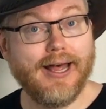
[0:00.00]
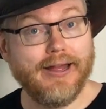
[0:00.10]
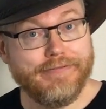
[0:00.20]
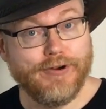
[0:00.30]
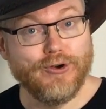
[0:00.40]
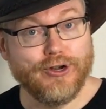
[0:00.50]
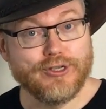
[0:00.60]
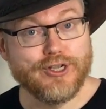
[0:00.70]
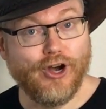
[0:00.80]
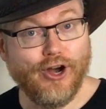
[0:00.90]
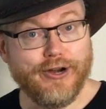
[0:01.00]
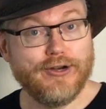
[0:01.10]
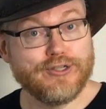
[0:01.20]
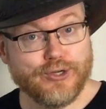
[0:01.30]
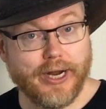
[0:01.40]
I focus on
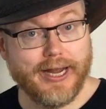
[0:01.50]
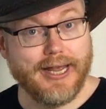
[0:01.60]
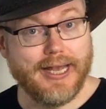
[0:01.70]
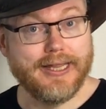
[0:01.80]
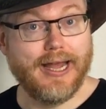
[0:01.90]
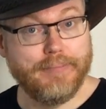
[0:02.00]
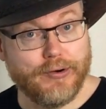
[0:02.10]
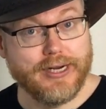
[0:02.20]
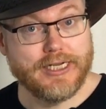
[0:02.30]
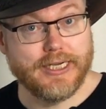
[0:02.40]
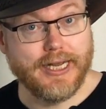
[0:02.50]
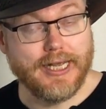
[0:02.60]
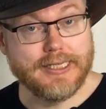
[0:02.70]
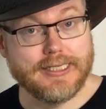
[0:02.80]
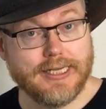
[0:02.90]
Australian
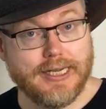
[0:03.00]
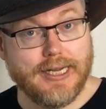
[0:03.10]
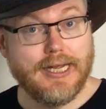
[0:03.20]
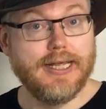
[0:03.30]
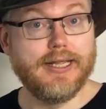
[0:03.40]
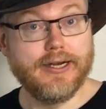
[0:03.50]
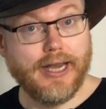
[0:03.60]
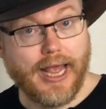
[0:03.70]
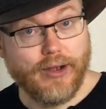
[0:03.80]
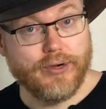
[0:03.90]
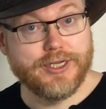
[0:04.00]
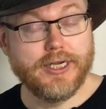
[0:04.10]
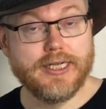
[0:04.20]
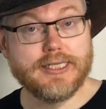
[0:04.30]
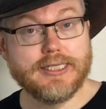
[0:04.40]
Aborigines, their
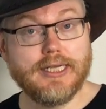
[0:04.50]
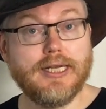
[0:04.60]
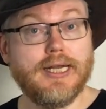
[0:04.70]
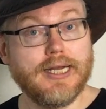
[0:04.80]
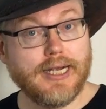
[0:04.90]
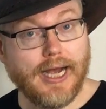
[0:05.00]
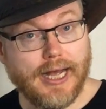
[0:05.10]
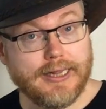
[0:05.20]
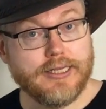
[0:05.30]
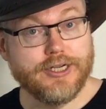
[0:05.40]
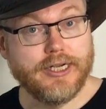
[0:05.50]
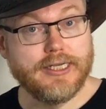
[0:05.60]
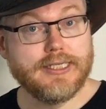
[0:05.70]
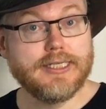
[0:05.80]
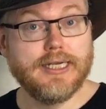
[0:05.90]
languages,
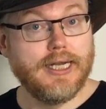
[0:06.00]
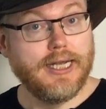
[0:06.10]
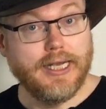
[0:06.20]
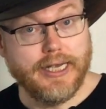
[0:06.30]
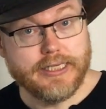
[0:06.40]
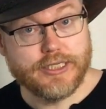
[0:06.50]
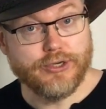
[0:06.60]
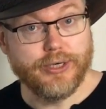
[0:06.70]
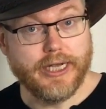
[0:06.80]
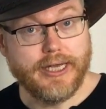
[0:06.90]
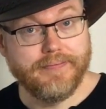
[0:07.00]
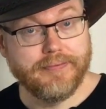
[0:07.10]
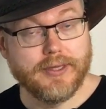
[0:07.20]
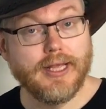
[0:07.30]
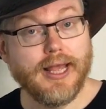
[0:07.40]
cultures, history,
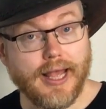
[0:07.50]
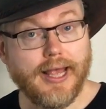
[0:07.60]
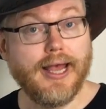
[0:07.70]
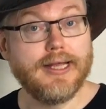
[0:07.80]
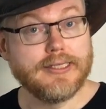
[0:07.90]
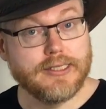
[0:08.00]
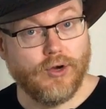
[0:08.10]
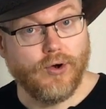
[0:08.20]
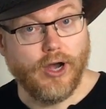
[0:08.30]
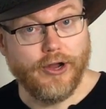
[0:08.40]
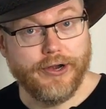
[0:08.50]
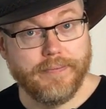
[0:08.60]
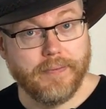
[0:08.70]
and so on.